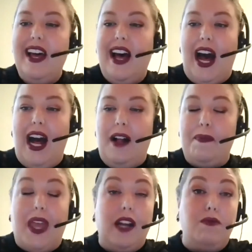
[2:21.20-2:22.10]

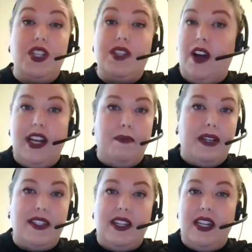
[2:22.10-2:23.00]
And I'm just finding
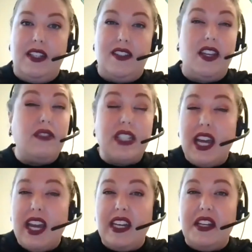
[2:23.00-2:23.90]
my skin is
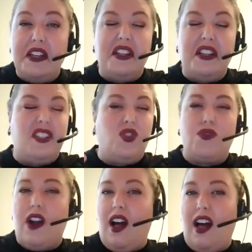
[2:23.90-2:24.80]
irritated, it's
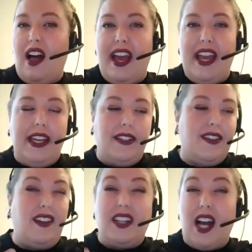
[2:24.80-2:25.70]
dry,
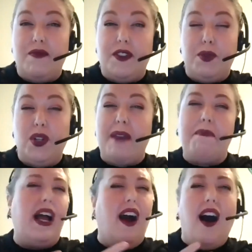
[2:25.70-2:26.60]
it's uncomfortable, and
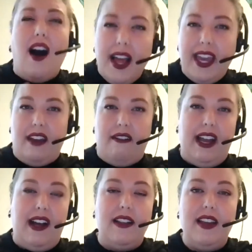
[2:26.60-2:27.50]
my eye
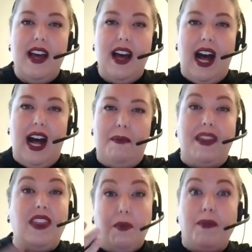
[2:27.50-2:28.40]
area, I
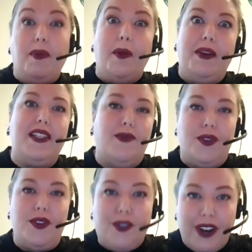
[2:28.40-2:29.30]
think probably because of all
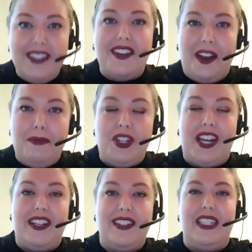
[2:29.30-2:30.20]
the screen time,
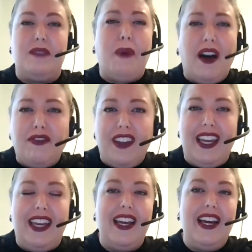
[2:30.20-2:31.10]
Janice, is
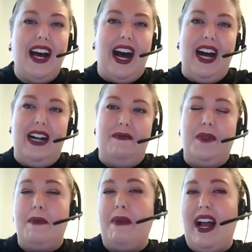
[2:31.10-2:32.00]
puffy.
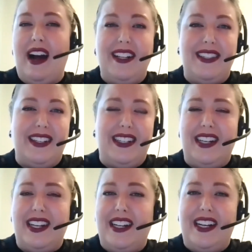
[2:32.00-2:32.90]
My eyes
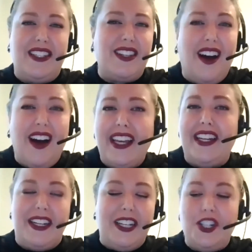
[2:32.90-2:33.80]
are
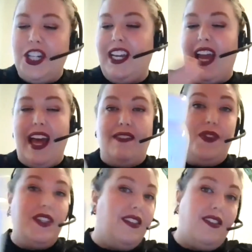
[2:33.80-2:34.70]
tired and itchy,
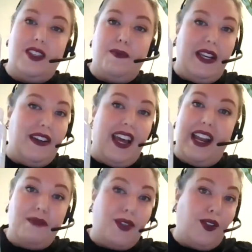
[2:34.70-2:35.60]
and this has just been an
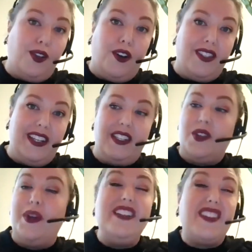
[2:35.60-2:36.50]
absolute godsend.
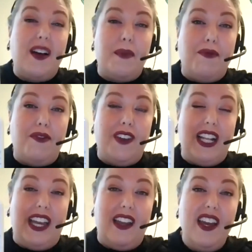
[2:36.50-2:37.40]
So anytime I'm
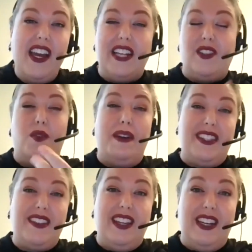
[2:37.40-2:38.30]
feeling as though my
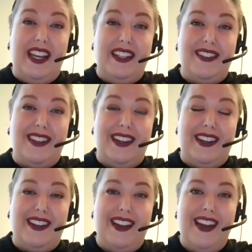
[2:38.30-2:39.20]
skin needs
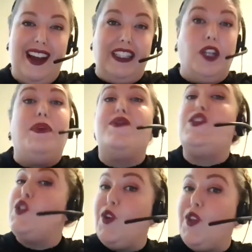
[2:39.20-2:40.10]
a little bit of
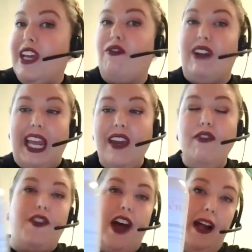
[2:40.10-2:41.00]
soothing
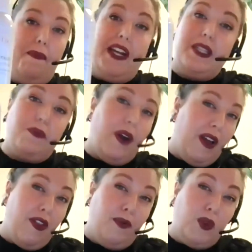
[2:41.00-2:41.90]
relief, I spray
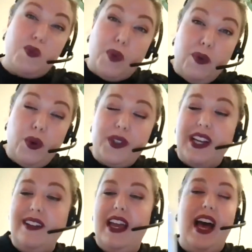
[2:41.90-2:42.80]
my thermal spring
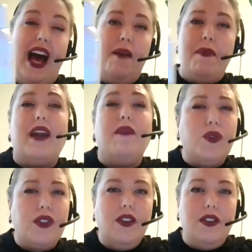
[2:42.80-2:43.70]
water. And I'm
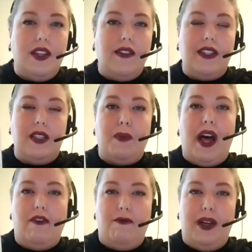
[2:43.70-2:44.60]
also using this as
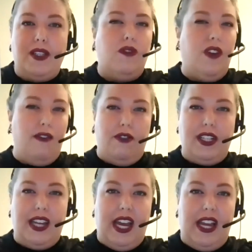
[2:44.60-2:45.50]
part of my sort of
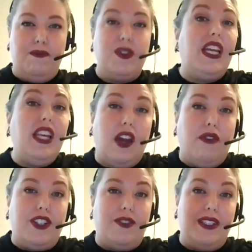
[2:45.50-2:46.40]
everyday skincare
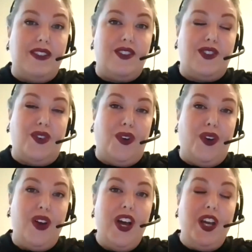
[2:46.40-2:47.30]
regimens.
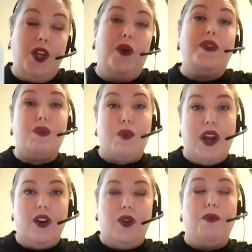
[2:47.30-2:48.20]
So, I'll
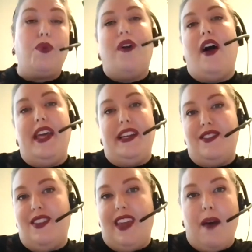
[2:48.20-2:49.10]
spray it on prior
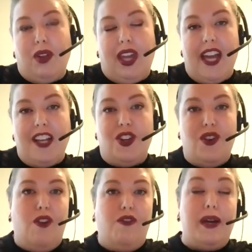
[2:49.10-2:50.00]
to the application
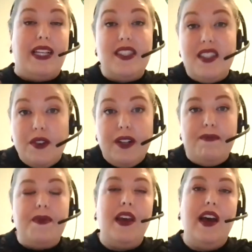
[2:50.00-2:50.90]
of my
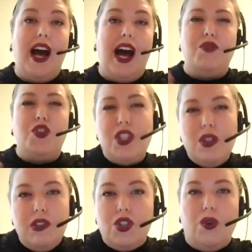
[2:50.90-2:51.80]
serum, just
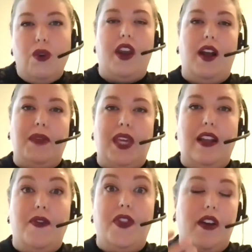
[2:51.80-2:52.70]
to ensure that I'm
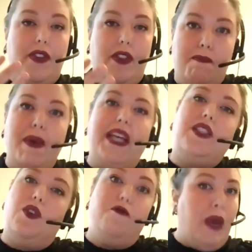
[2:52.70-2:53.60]
getting the best
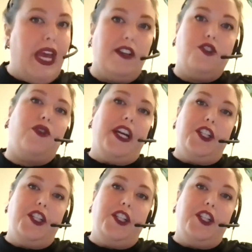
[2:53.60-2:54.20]
sort of penetration